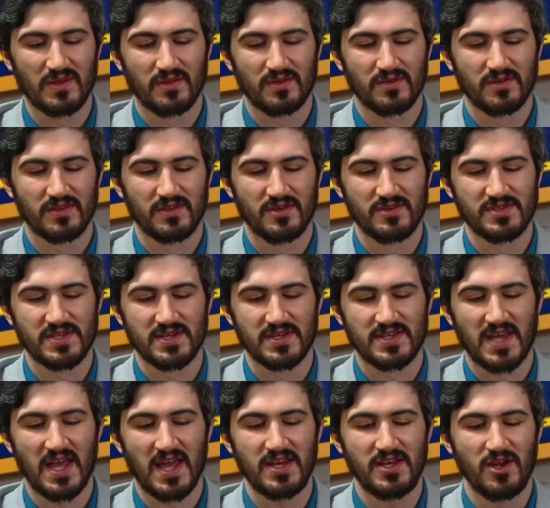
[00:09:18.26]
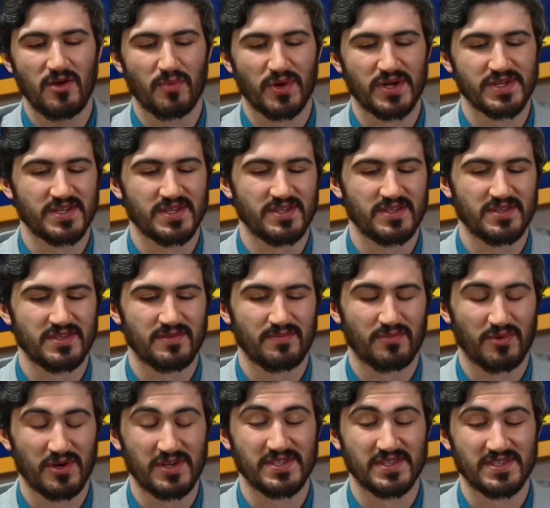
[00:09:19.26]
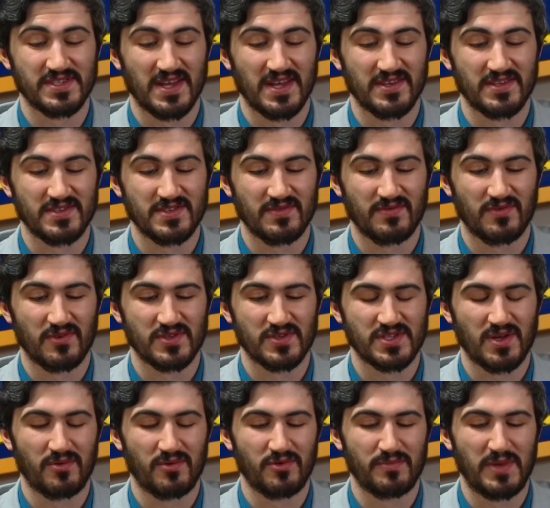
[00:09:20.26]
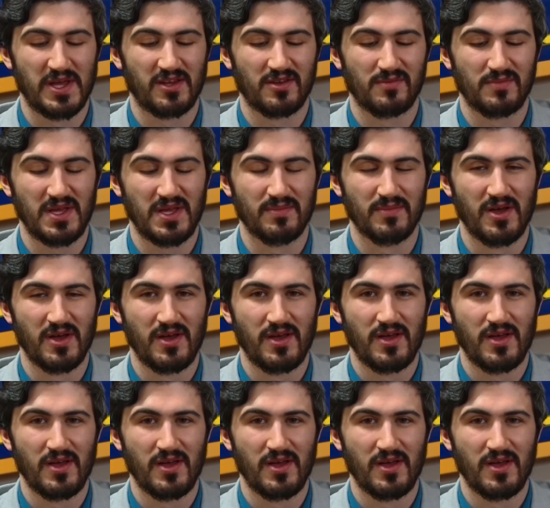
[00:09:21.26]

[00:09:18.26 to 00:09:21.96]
there's a 10-year prison sentence for someone who made it a meme,